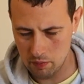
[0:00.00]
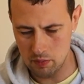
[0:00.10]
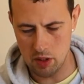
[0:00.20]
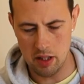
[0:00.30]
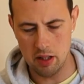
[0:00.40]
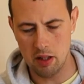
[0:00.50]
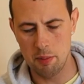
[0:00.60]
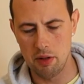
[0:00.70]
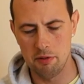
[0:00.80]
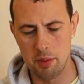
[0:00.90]
I did a
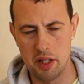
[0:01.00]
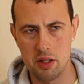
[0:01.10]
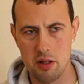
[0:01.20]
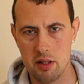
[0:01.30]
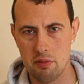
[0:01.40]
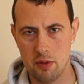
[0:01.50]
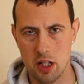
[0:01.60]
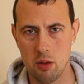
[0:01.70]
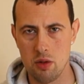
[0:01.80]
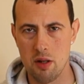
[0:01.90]
couple of pictures,
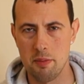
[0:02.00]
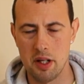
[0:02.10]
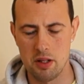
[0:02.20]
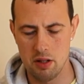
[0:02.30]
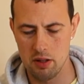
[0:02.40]
close-up pictures